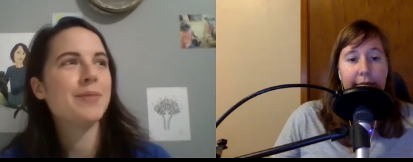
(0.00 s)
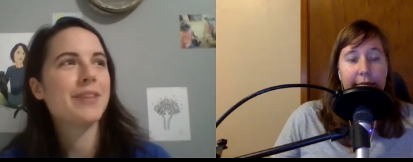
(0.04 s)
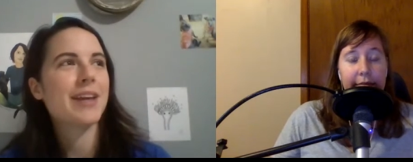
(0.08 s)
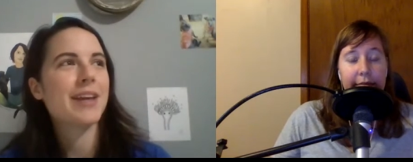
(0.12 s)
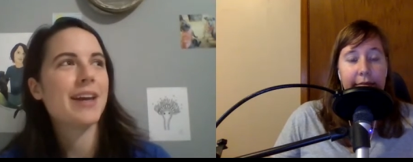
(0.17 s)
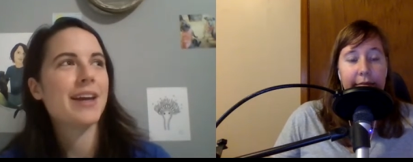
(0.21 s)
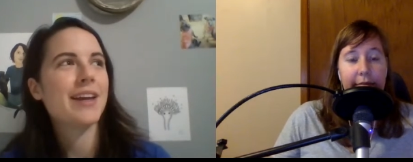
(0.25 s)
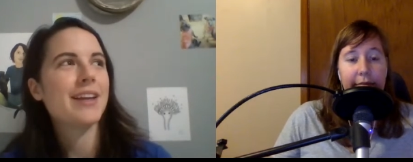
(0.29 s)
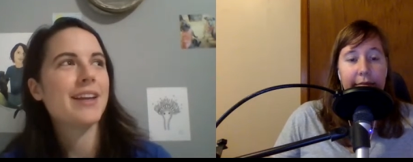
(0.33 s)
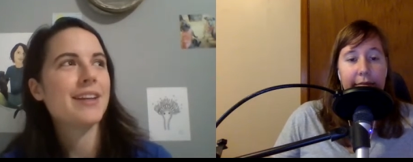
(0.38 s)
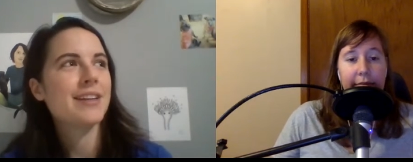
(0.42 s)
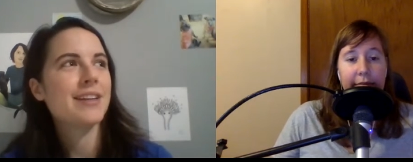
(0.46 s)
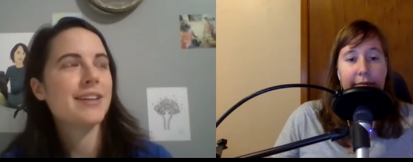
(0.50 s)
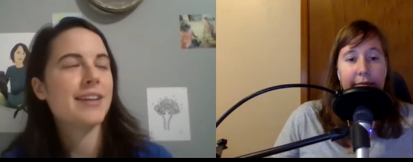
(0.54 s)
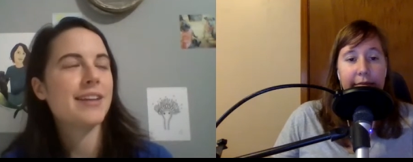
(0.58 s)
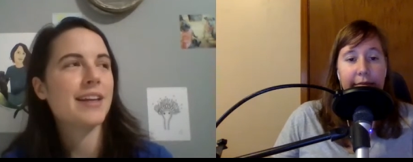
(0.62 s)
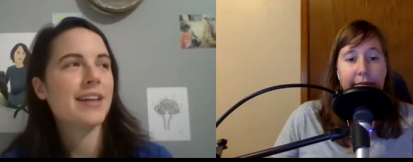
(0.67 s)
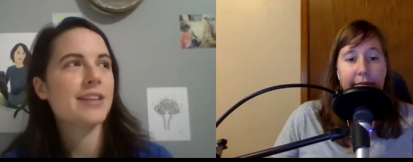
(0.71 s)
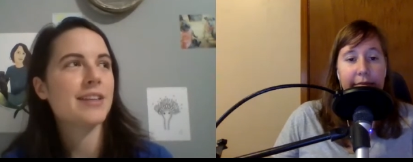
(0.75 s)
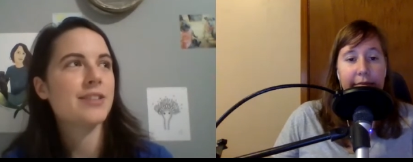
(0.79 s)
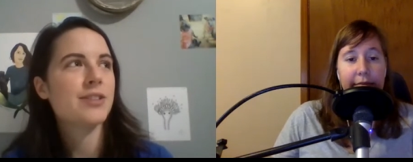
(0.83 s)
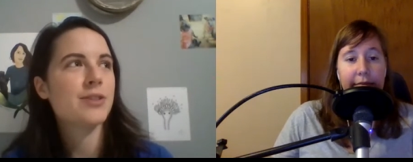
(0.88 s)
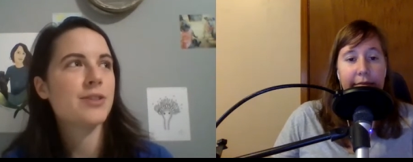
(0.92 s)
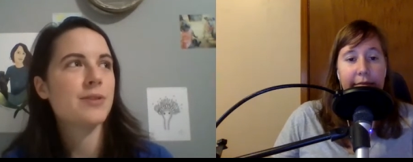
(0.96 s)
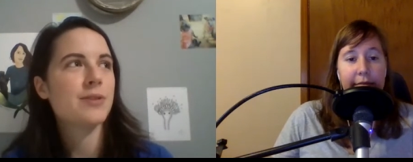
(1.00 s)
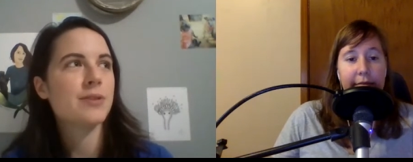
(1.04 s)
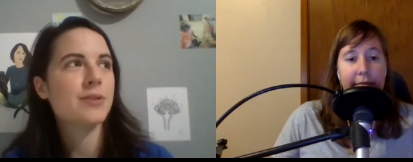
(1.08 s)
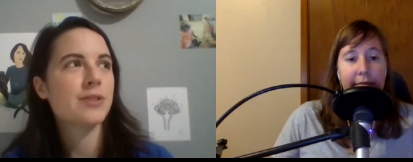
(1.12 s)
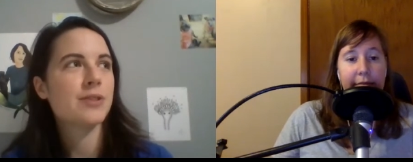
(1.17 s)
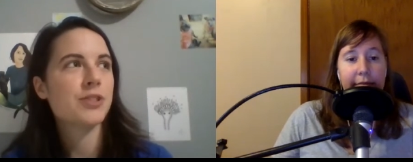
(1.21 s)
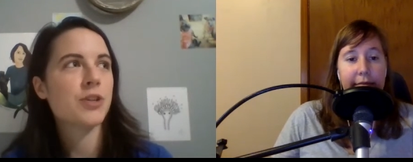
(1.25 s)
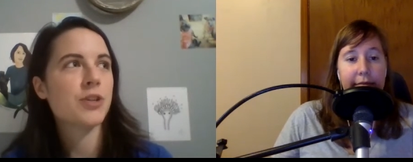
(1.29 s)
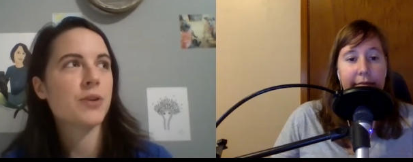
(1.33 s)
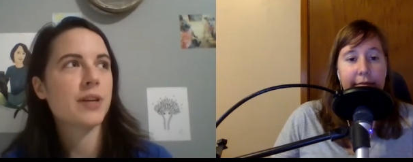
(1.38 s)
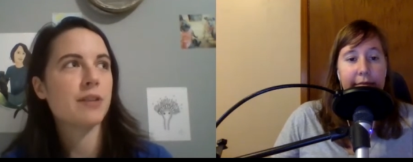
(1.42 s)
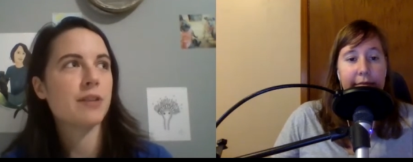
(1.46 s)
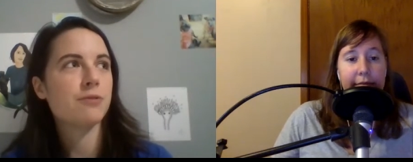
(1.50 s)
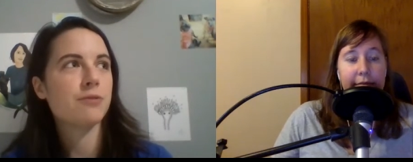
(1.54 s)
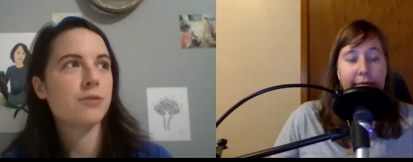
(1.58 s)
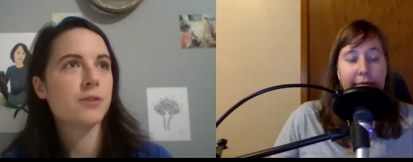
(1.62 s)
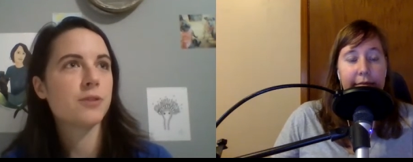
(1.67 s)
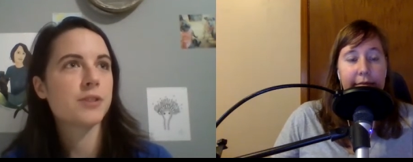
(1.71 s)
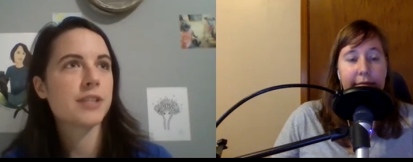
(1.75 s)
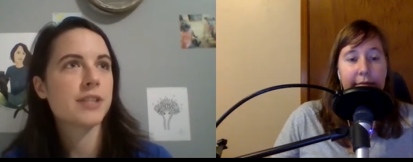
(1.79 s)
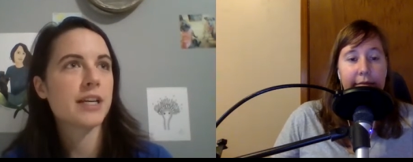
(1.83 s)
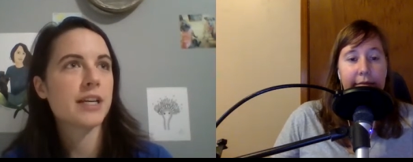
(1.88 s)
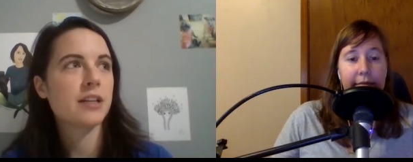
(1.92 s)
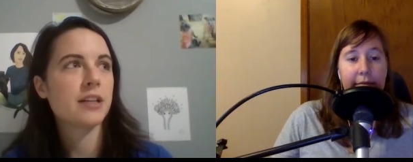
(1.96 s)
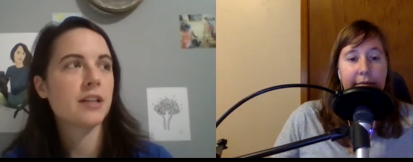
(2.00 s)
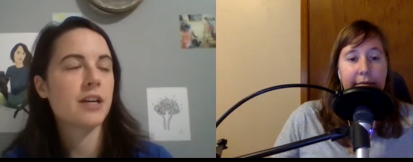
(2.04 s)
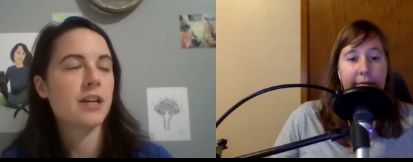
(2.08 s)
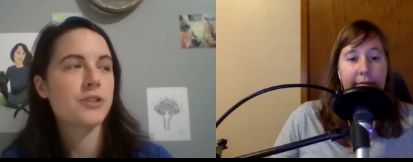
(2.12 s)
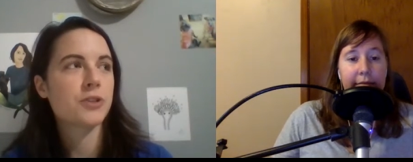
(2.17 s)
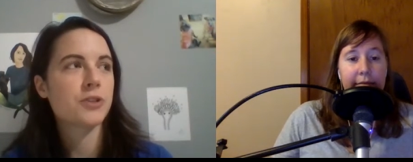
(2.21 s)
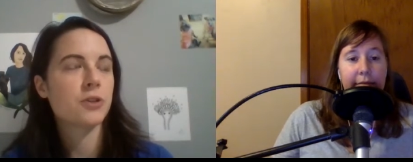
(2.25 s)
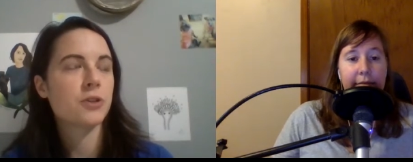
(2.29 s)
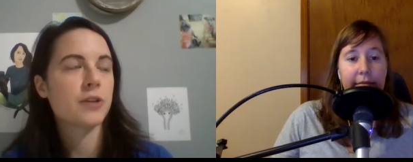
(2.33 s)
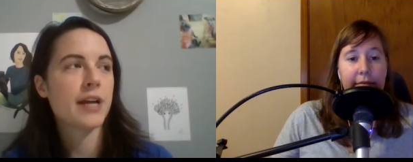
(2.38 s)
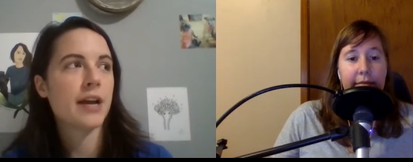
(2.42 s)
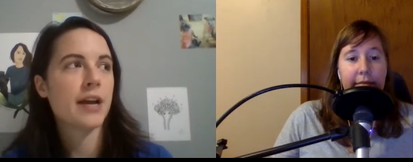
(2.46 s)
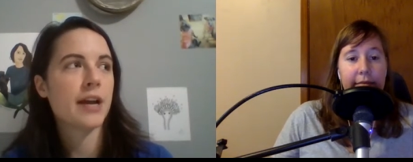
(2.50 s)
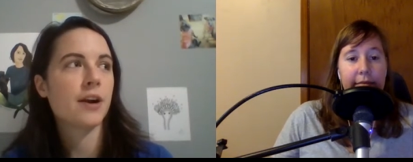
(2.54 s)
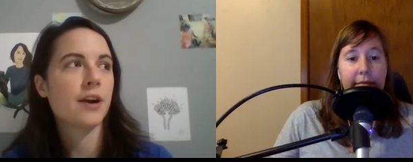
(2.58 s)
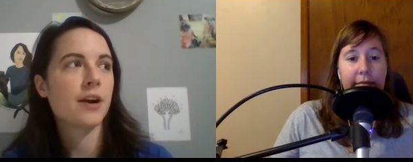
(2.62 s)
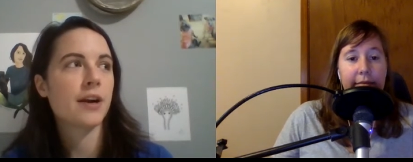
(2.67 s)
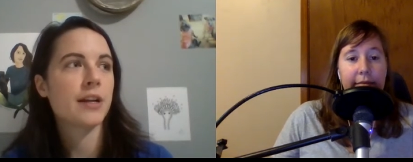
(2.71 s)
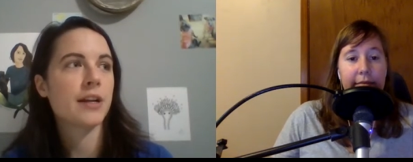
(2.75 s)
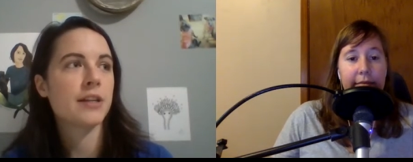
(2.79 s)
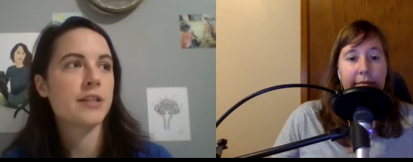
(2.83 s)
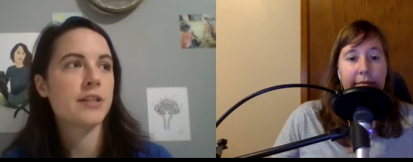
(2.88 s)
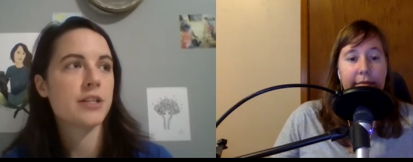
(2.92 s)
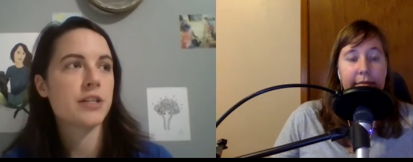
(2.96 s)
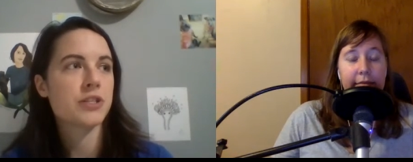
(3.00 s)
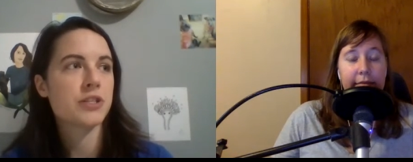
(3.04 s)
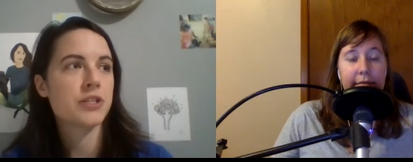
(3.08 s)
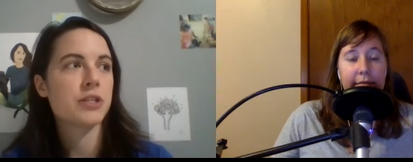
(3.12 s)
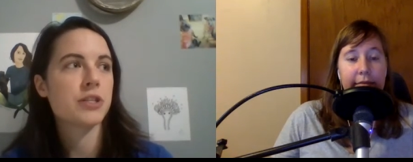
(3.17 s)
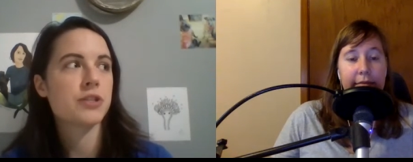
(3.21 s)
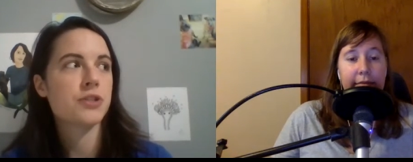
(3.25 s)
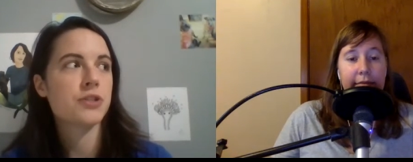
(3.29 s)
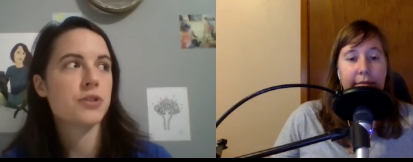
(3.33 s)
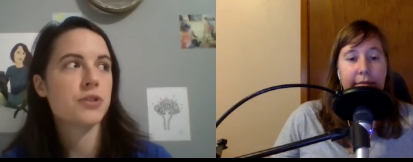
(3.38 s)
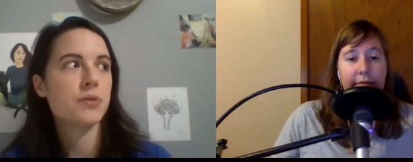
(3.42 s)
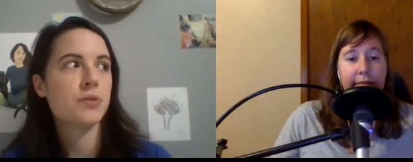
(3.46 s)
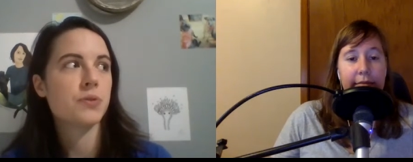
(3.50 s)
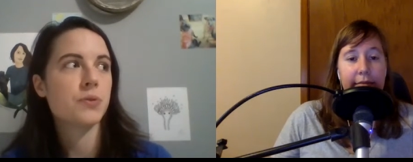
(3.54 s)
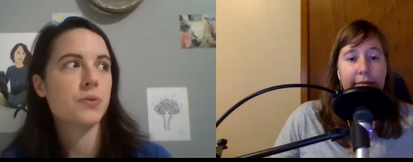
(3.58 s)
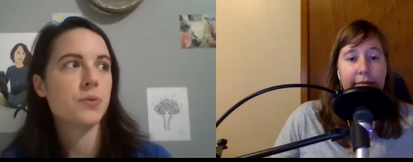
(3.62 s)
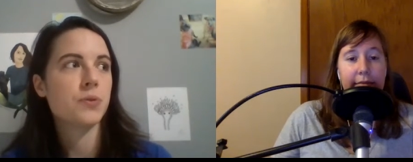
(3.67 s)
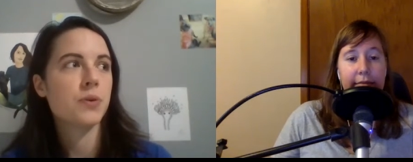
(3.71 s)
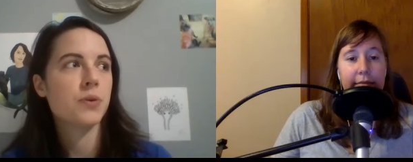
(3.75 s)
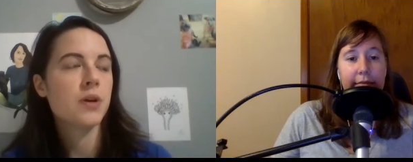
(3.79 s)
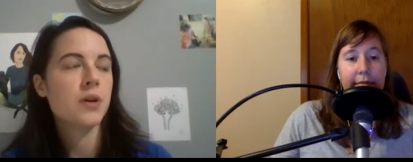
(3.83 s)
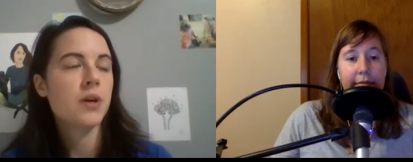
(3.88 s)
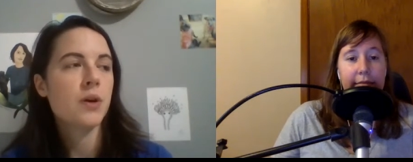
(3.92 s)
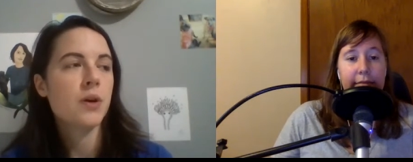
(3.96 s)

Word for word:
Speaker 1: that that students don't get full psychological care in addition to